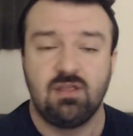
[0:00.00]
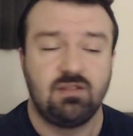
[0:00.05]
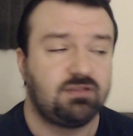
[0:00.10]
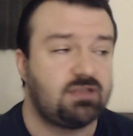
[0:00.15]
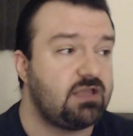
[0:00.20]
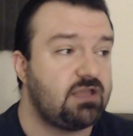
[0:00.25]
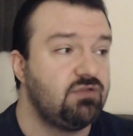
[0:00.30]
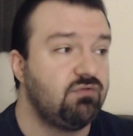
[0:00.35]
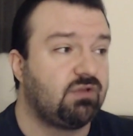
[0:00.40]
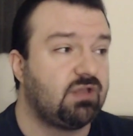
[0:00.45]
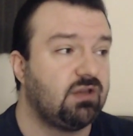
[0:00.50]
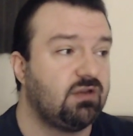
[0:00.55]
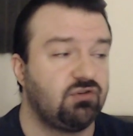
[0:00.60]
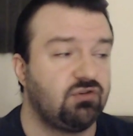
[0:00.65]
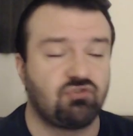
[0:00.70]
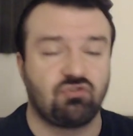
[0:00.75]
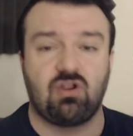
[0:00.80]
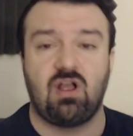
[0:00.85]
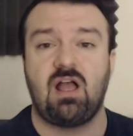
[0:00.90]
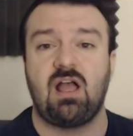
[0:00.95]
that you can
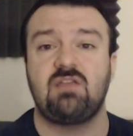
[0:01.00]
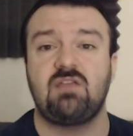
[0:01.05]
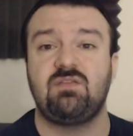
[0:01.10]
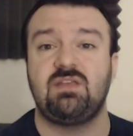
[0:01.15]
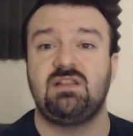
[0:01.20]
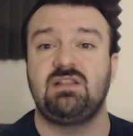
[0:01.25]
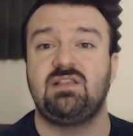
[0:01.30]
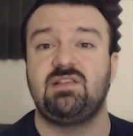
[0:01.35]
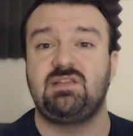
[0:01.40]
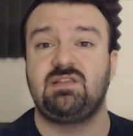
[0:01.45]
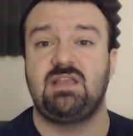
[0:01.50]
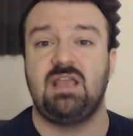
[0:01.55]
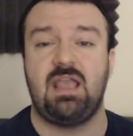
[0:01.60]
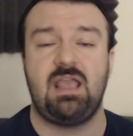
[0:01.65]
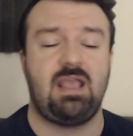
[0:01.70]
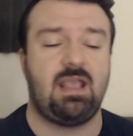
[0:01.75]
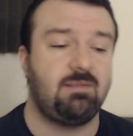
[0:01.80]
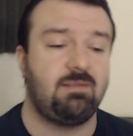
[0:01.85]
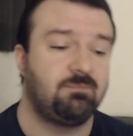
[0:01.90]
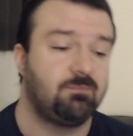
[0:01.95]
drive in this
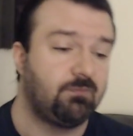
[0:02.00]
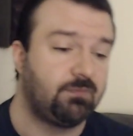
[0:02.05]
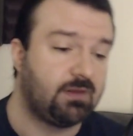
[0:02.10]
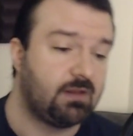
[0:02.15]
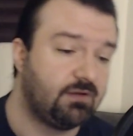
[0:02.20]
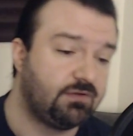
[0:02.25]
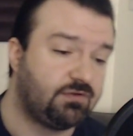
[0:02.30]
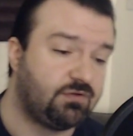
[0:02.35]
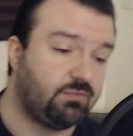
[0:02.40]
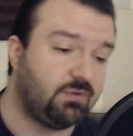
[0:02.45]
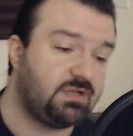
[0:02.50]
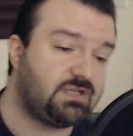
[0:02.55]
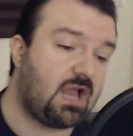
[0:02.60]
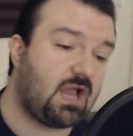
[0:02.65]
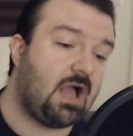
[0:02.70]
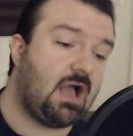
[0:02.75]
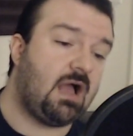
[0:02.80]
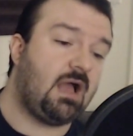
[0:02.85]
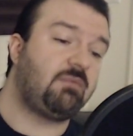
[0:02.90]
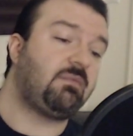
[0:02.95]
game. To which
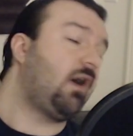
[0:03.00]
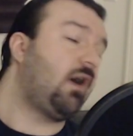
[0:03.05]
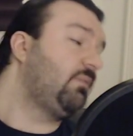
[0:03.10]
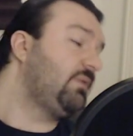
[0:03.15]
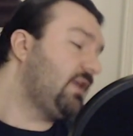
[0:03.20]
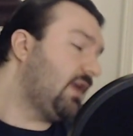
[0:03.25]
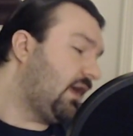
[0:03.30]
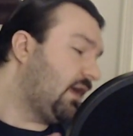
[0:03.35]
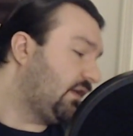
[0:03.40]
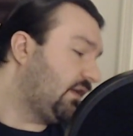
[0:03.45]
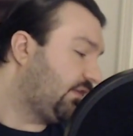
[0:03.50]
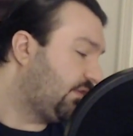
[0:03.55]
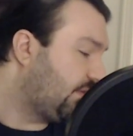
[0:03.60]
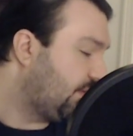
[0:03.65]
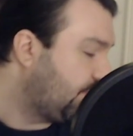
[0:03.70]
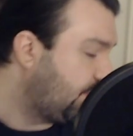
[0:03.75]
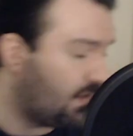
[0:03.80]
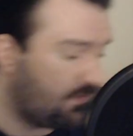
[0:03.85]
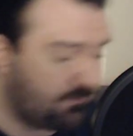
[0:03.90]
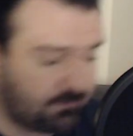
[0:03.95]
I'm, I'll be honest
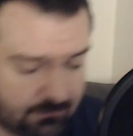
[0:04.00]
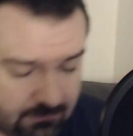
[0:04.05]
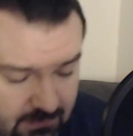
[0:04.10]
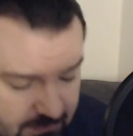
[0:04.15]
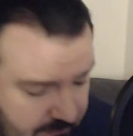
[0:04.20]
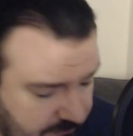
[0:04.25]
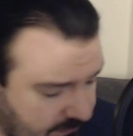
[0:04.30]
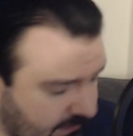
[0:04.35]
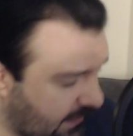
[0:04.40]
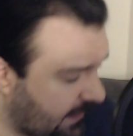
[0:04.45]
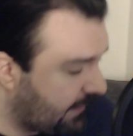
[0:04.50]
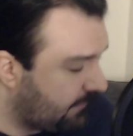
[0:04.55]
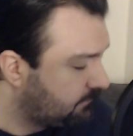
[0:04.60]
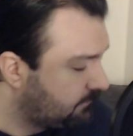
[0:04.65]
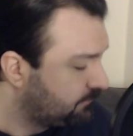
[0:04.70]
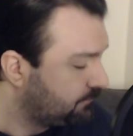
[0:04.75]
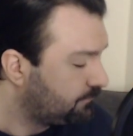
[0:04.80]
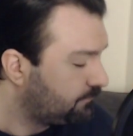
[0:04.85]
with everyone, okay?